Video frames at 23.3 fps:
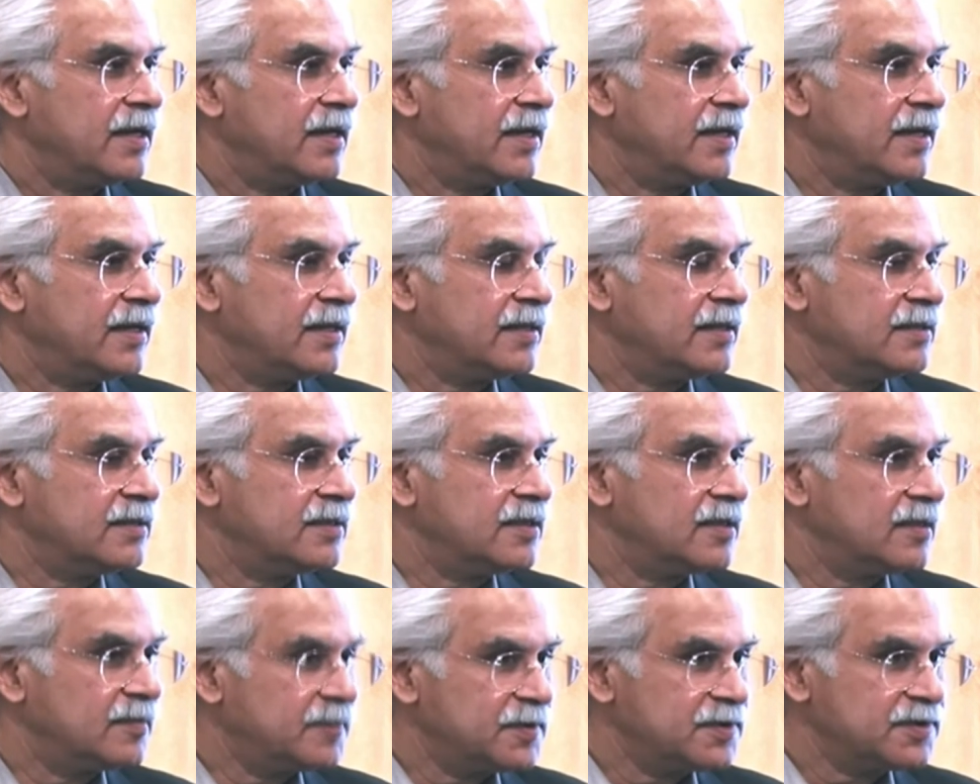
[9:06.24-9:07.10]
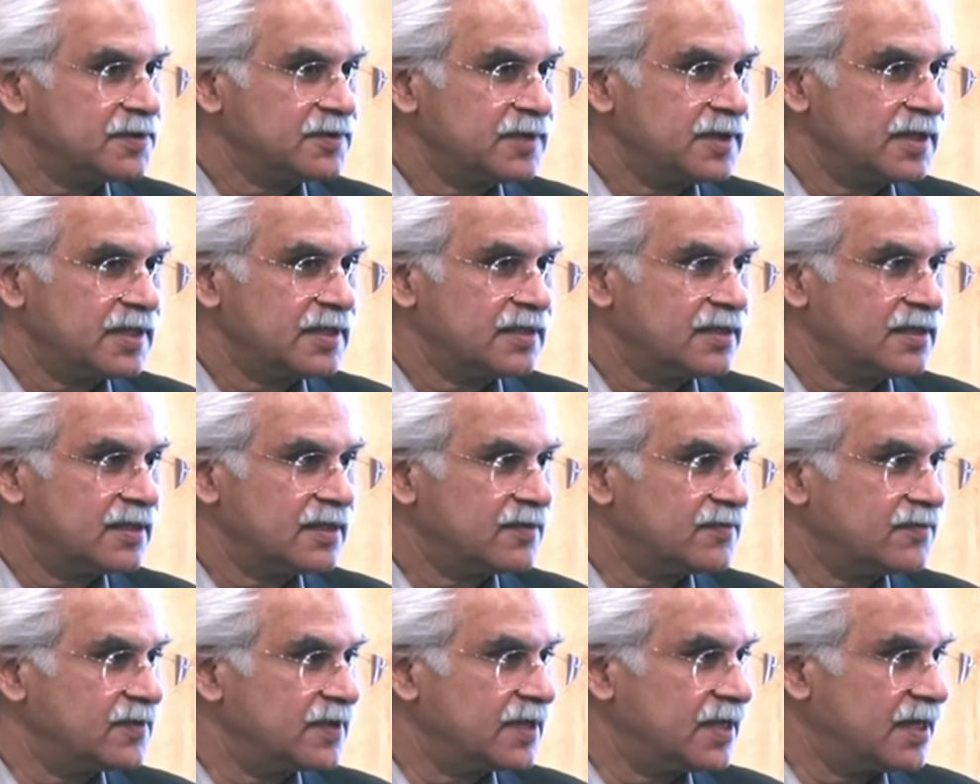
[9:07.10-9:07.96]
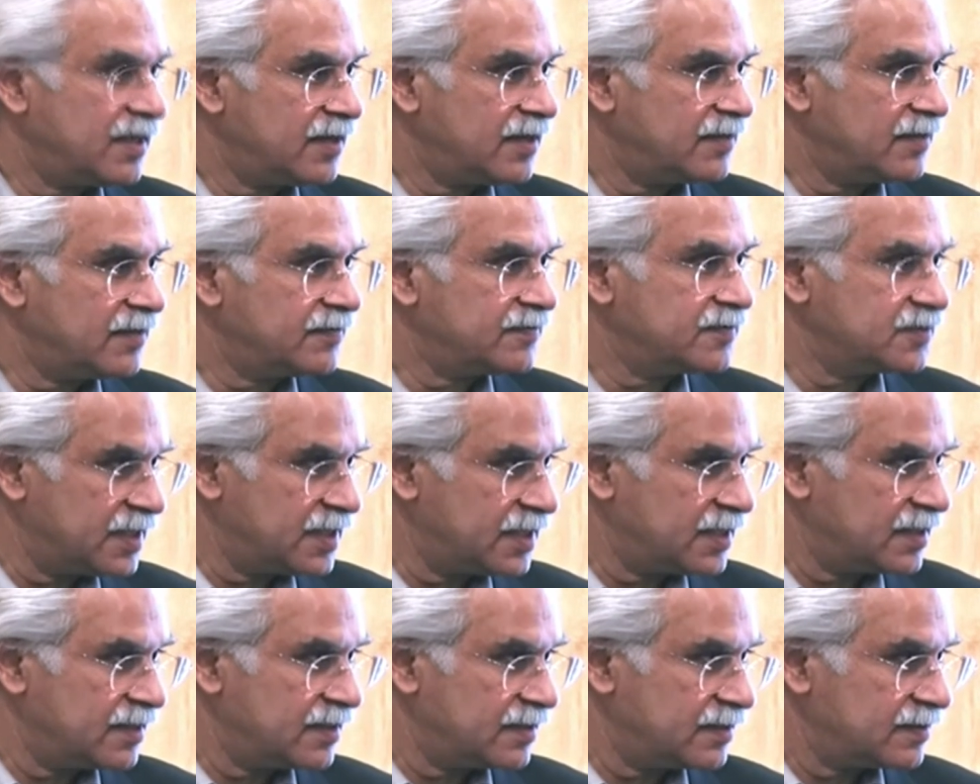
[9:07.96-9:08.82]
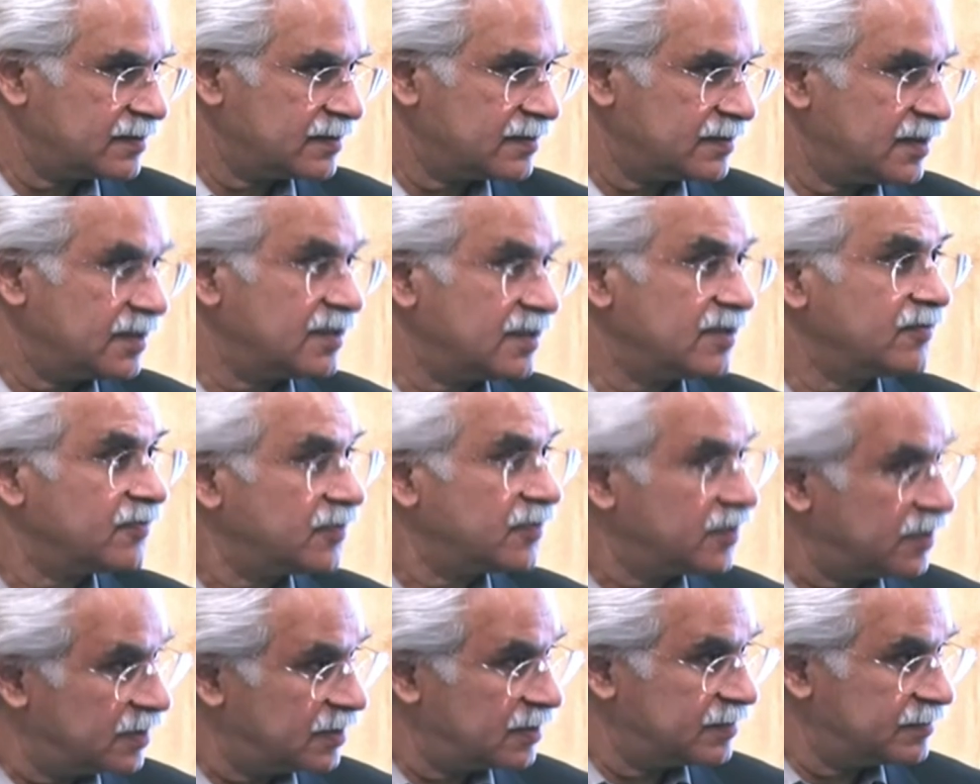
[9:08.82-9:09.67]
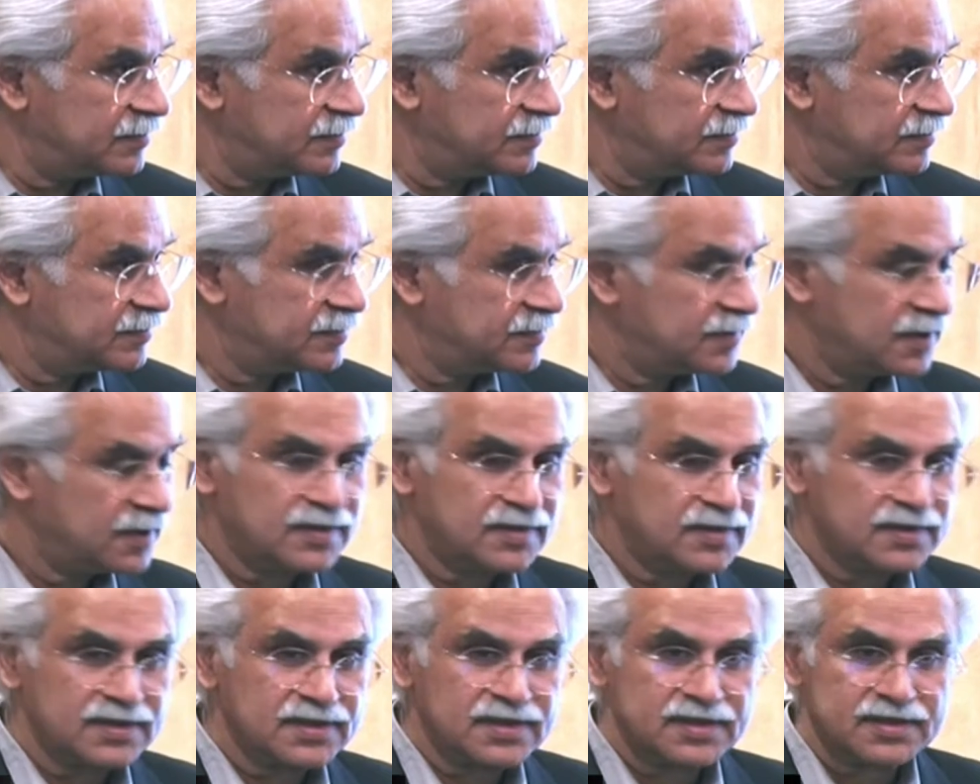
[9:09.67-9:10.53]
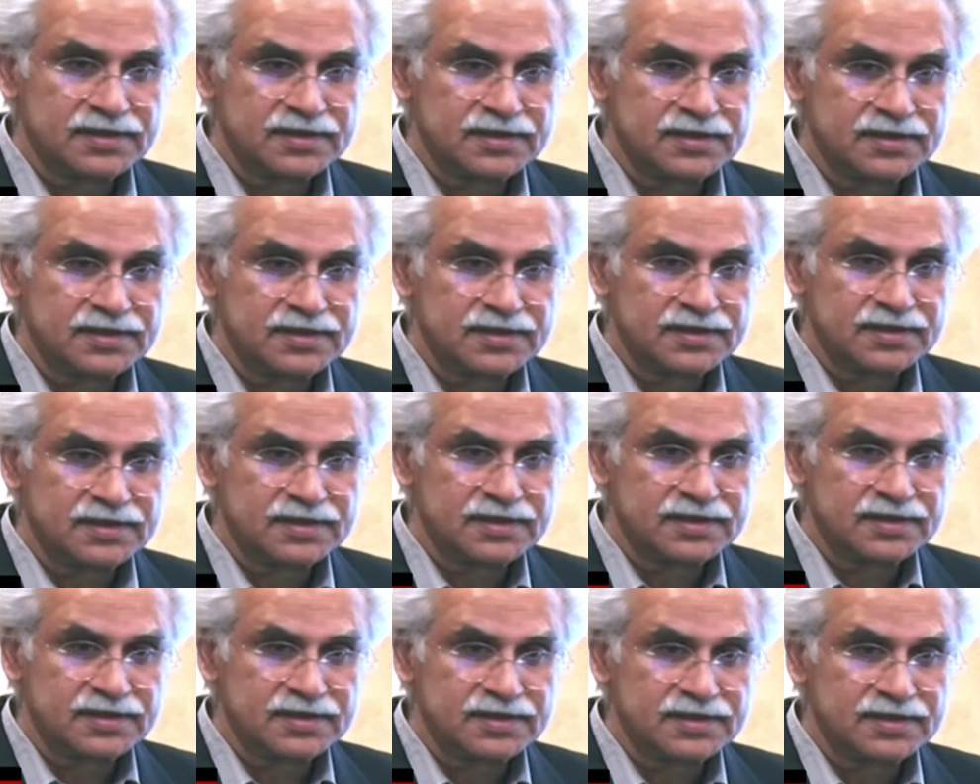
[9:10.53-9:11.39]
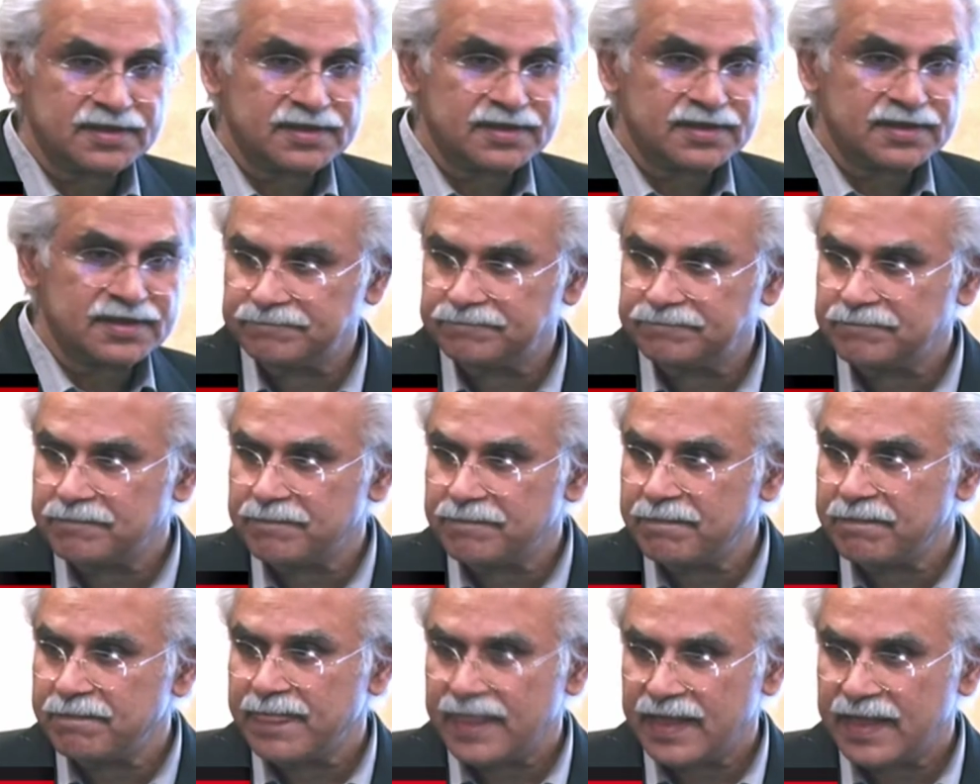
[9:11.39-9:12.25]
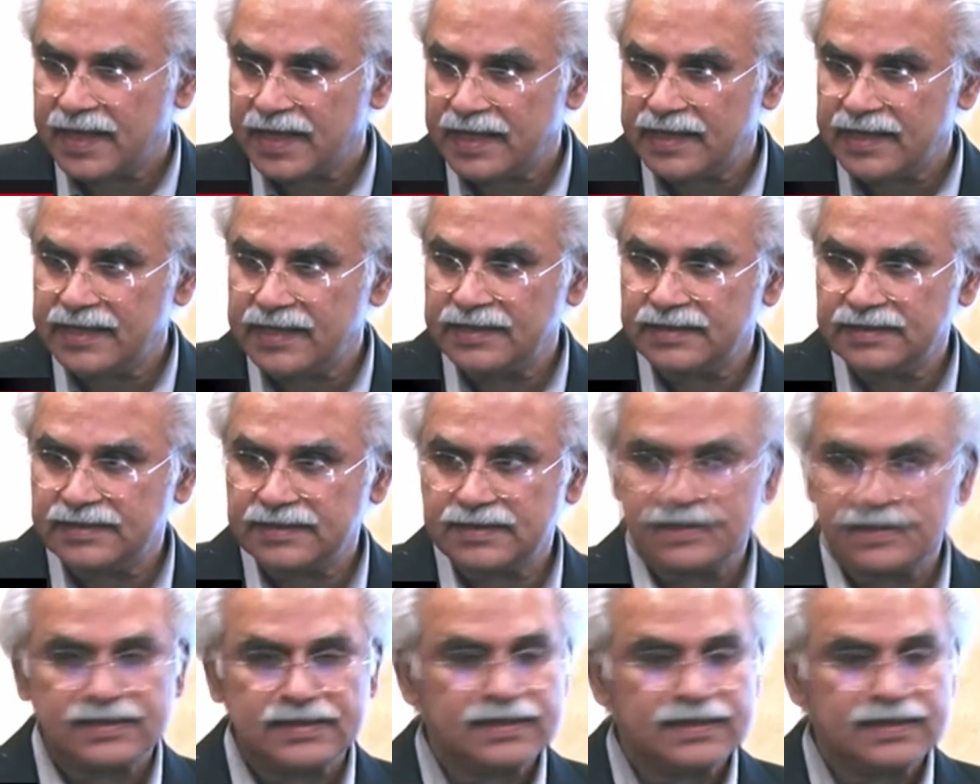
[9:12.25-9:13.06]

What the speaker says: And the opportunity that we have today in the world, not just in Pakistan, is